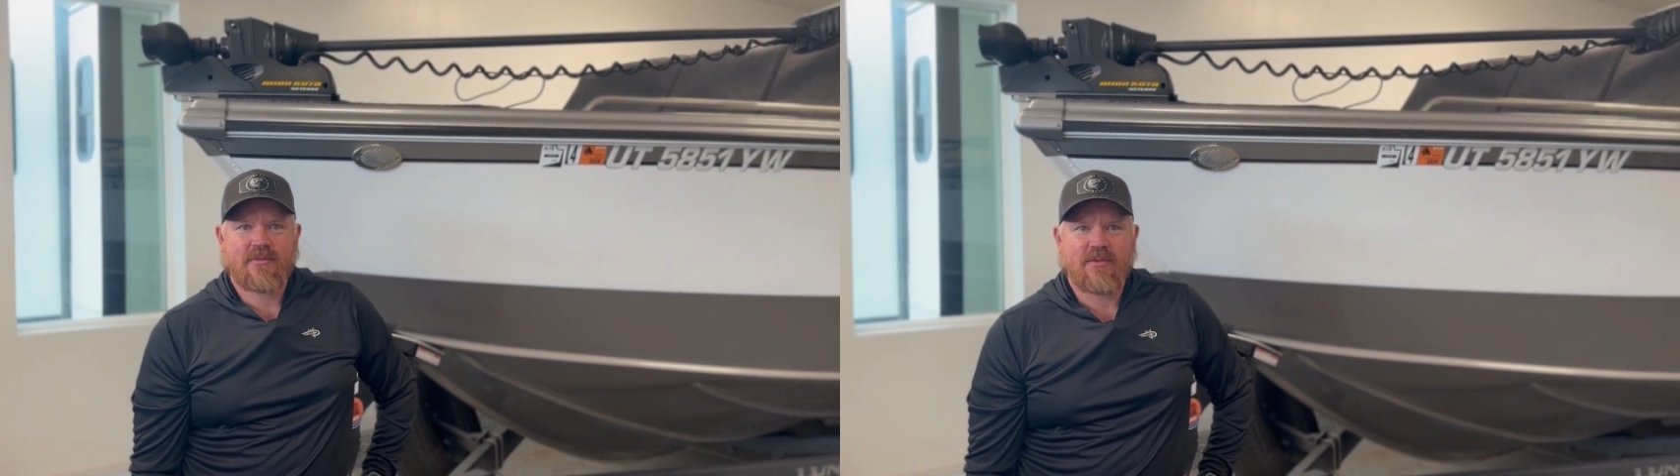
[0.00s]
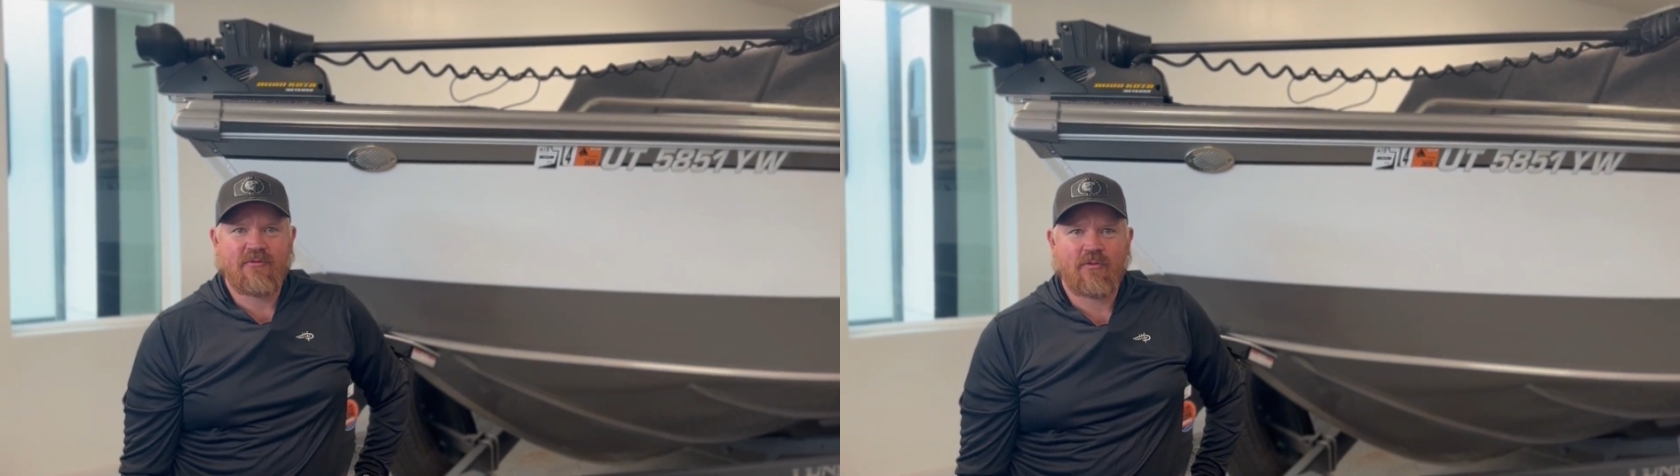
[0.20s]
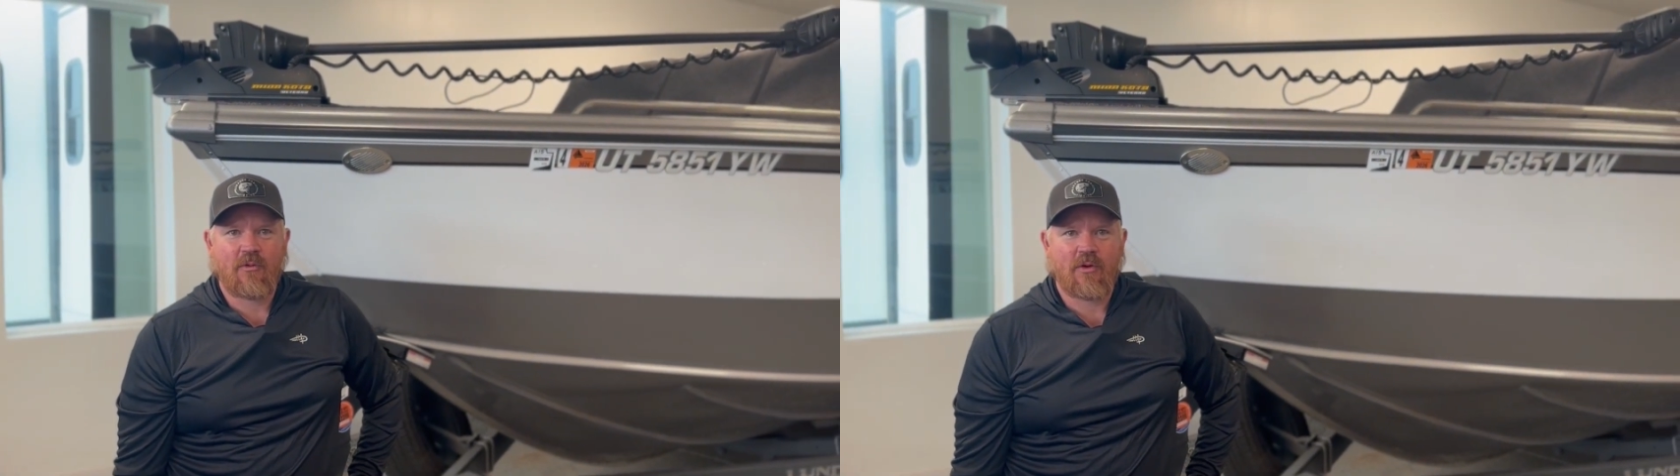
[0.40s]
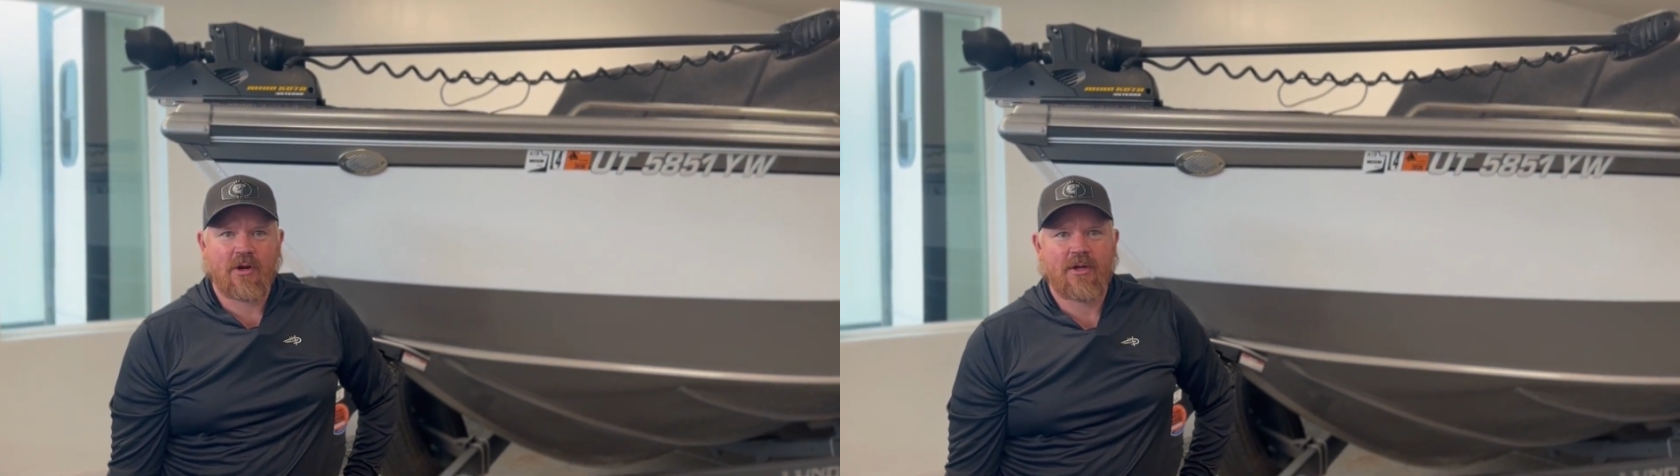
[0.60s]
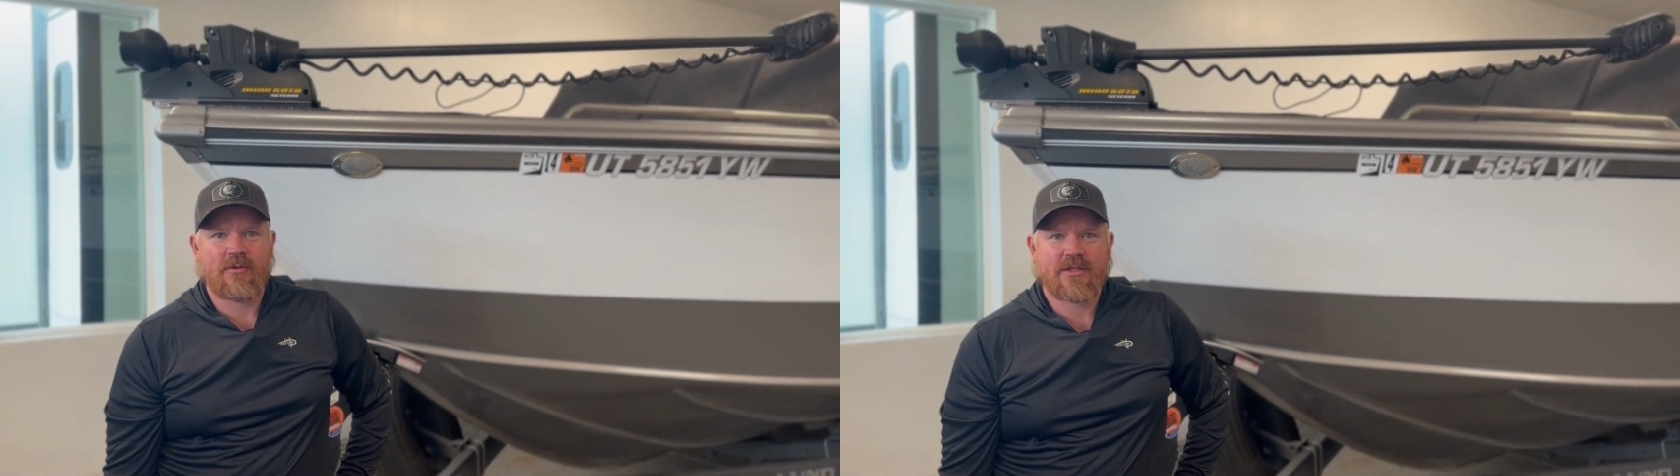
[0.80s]
before
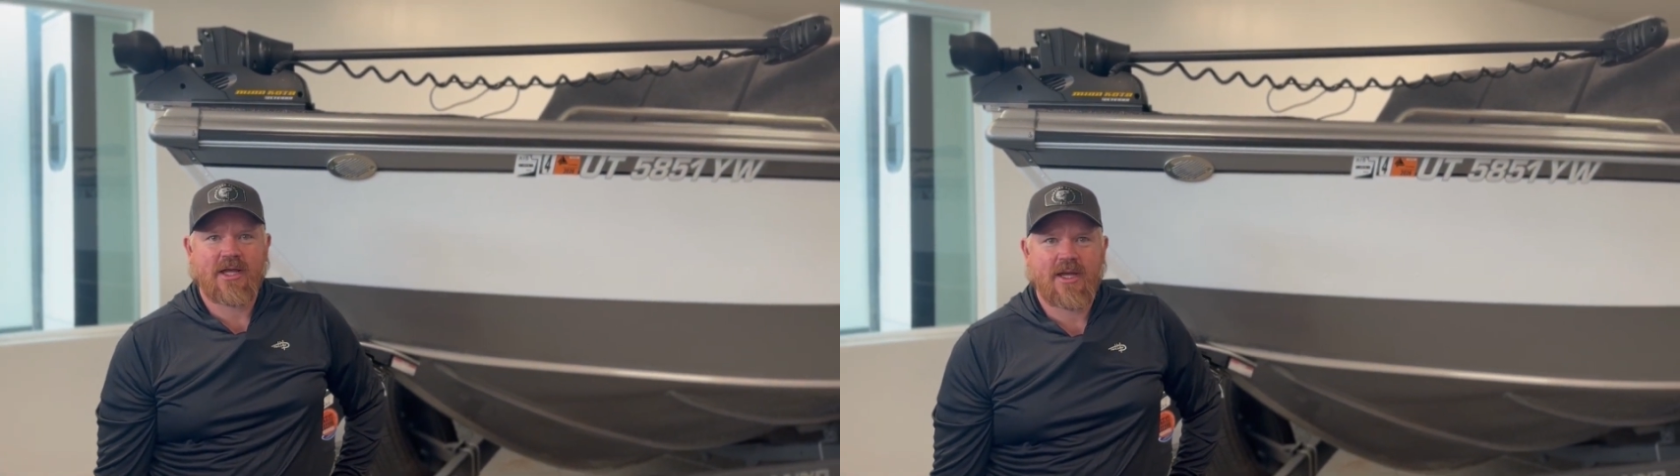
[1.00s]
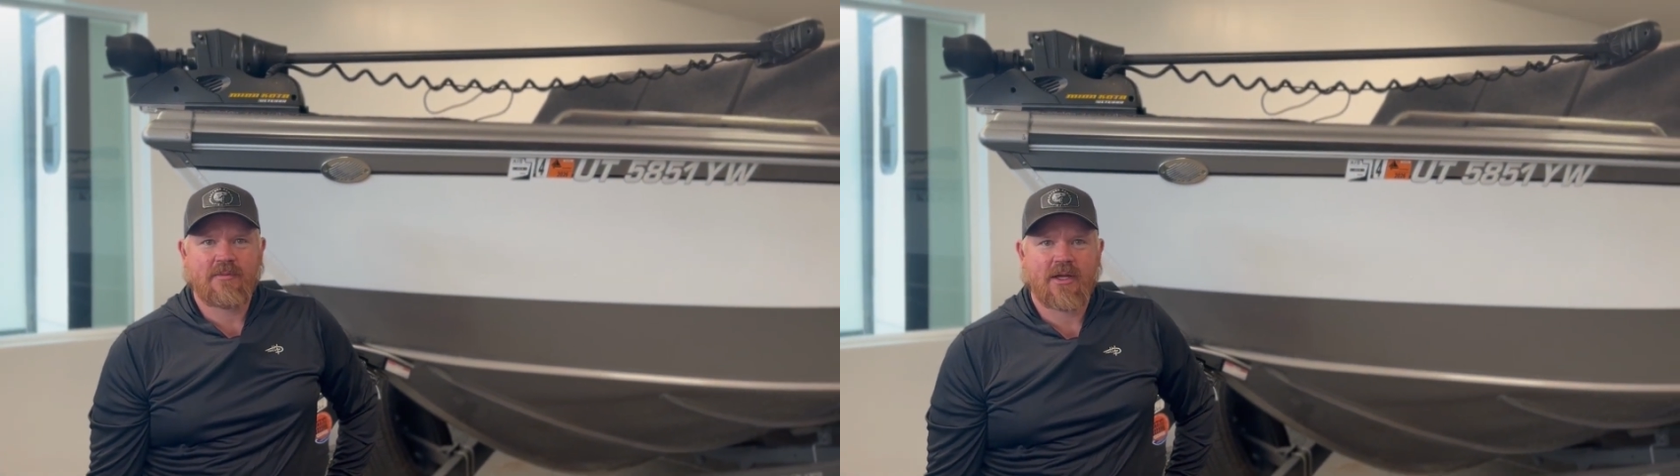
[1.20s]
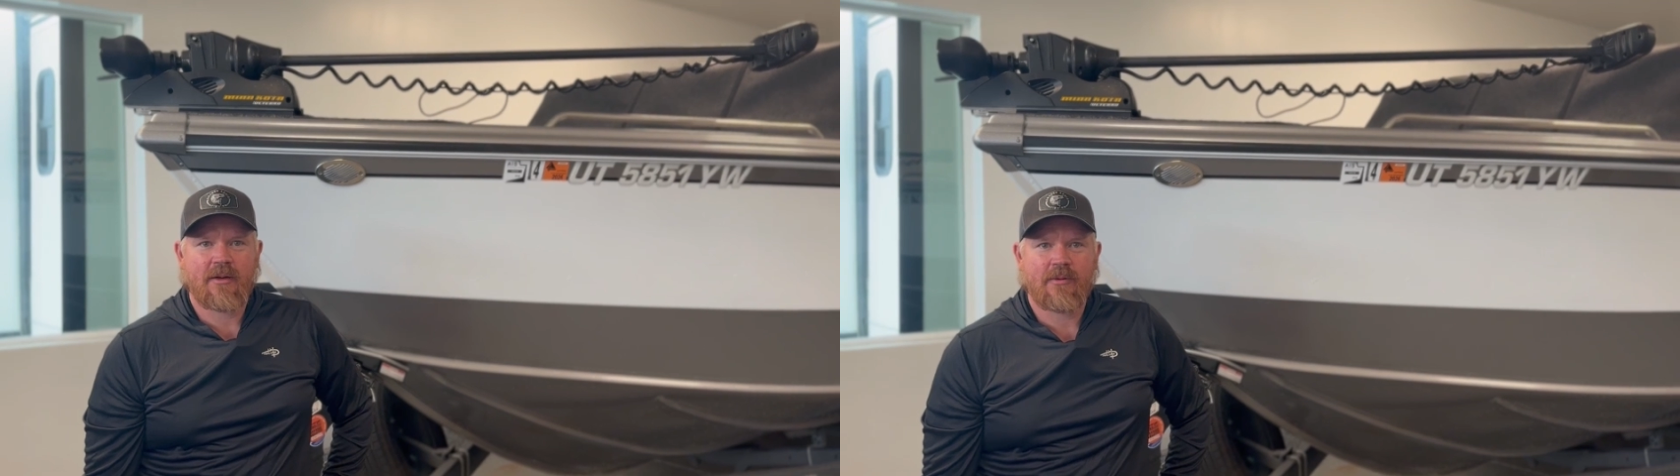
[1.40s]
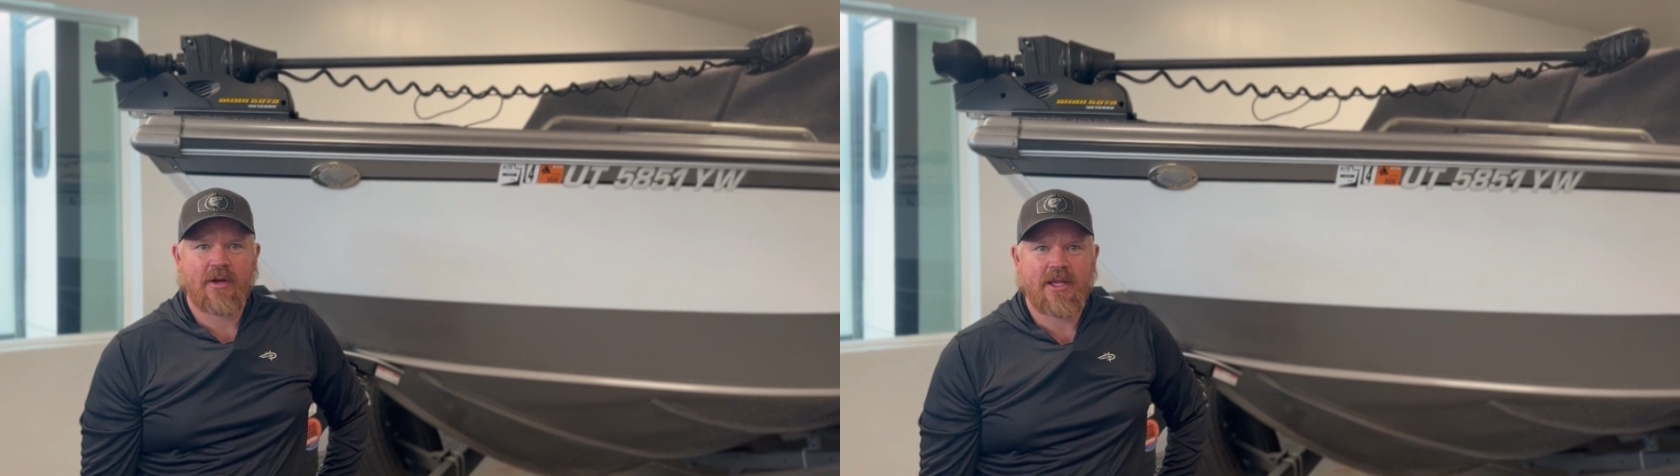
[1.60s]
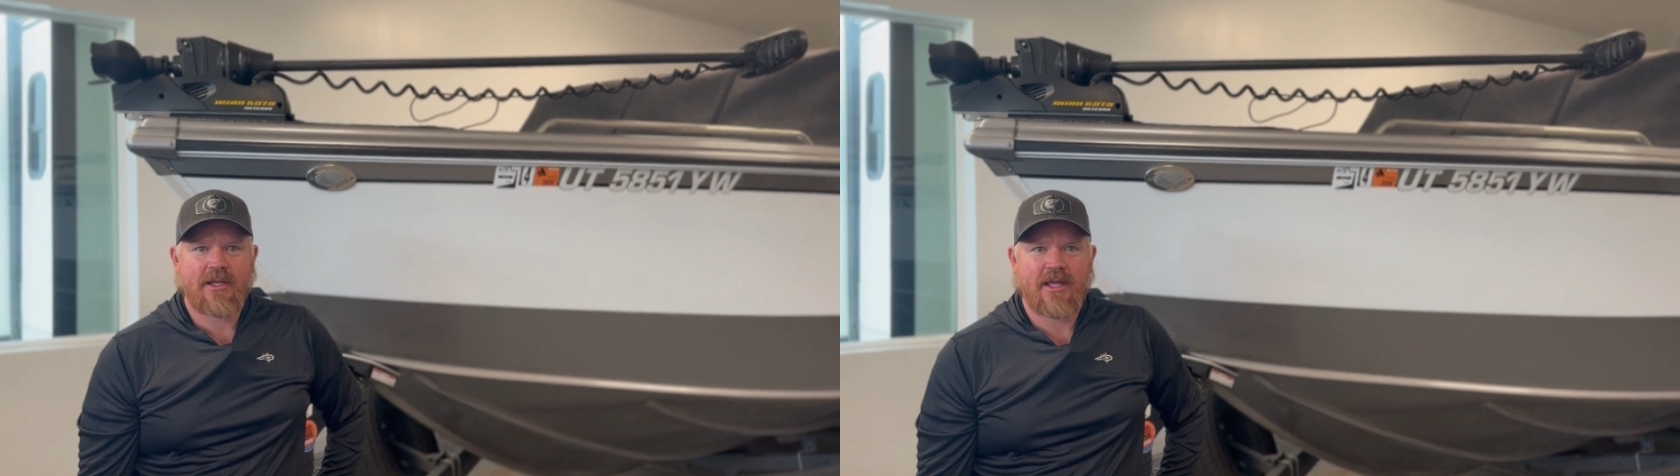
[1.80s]
it was time to upgrade